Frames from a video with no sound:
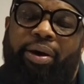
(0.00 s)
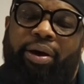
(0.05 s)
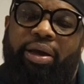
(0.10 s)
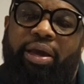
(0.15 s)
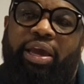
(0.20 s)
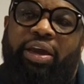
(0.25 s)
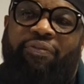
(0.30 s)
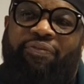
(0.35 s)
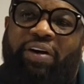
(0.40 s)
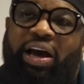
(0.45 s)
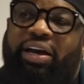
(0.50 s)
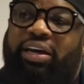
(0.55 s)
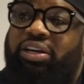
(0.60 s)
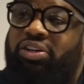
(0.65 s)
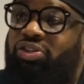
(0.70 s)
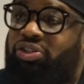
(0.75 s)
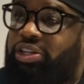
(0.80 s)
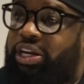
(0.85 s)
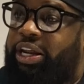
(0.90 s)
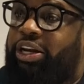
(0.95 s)
If I can
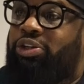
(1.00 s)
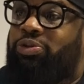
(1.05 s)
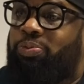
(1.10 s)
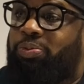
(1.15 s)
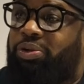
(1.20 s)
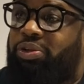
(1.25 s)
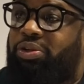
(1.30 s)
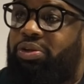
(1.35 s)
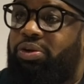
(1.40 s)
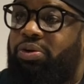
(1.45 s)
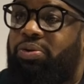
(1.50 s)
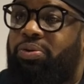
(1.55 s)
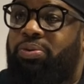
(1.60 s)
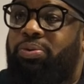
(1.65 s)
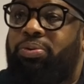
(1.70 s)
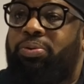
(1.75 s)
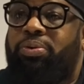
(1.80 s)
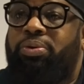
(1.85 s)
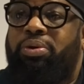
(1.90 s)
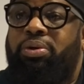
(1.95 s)
share this with
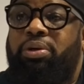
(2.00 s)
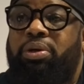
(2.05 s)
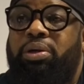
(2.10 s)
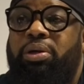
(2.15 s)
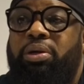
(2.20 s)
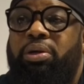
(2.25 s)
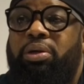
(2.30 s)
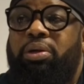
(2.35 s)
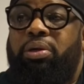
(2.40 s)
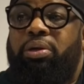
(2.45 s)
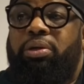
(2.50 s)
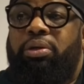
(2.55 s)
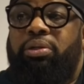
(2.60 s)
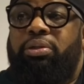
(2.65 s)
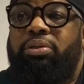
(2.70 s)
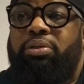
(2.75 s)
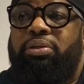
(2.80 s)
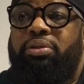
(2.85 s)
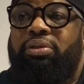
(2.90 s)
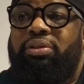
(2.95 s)
you,
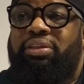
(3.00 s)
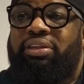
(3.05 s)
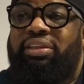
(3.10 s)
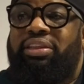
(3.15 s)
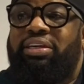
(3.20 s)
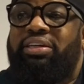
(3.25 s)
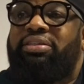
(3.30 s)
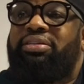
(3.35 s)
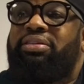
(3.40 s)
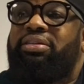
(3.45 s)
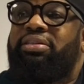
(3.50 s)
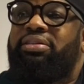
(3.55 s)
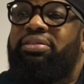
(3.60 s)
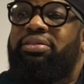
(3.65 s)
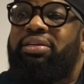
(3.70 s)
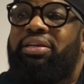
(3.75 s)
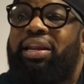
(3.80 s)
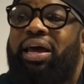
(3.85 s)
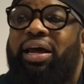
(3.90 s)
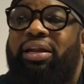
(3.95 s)
this is
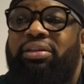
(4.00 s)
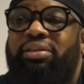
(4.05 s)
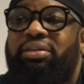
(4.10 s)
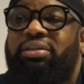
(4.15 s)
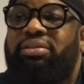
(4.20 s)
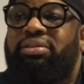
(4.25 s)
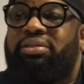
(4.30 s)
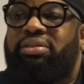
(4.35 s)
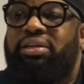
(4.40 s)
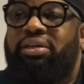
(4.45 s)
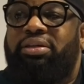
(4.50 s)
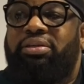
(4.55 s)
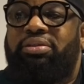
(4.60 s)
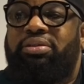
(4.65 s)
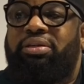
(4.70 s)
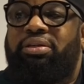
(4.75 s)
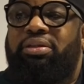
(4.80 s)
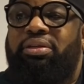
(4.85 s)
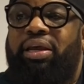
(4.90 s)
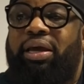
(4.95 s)
not the
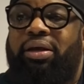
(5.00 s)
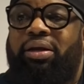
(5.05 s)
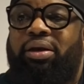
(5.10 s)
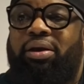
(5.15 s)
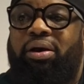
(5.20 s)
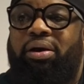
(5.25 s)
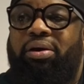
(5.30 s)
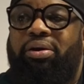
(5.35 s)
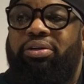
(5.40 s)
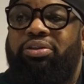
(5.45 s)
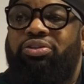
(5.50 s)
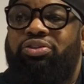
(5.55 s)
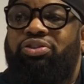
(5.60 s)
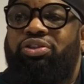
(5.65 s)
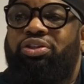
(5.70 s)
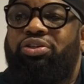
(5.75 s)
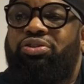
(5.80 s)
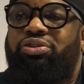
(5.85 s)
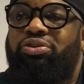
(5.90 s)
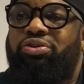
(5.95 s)
season that God is
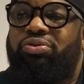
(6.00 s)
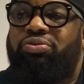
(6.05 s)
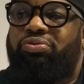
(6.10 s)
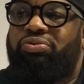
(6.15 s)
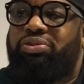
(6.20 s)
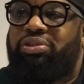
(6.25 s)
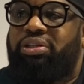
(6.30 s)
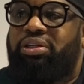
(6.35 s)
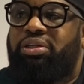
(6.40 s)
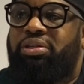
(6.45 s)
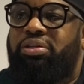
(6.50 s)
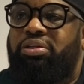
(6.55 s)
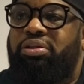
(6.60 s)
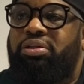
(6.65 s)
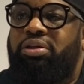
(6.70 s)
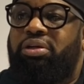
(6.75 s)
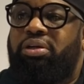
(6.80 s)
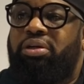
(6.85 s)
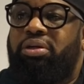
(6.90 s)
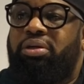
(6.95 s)
just using
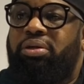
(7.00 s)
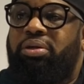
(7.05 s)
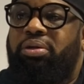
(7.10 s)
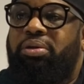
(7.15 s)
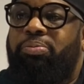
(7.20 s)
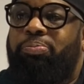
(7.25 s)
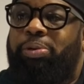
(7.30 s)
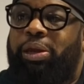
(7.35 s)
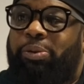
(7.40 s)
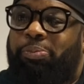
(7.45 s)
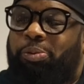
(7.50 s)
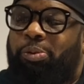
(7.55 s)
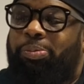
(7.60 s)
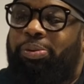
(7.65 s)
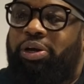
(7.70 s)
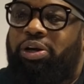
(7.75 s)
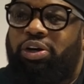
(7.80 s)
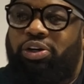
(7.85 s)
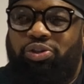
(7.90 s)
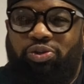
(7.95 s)
people
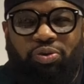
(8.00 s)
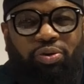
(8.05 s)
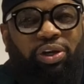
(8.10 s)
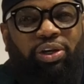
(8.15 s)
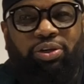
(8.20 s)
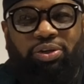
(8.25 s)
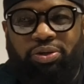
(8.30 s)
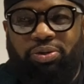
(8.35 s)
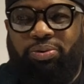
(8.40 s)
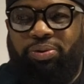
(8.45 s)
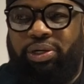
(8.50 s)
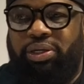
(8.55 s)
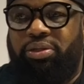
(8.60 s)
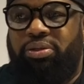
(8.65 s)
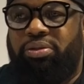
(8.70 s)
because you can do it.